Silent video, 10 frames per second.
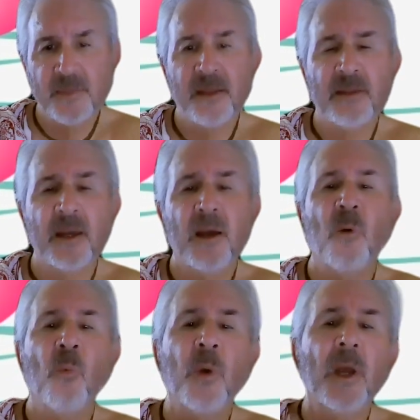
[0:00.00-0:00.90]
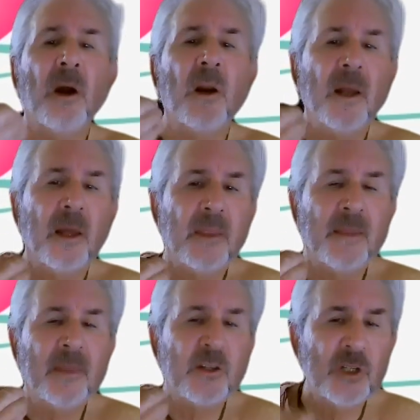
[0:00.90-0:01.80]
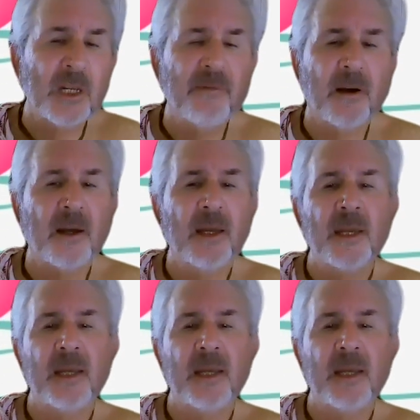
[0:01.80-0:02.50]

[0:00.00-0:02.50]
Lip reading: That the jiva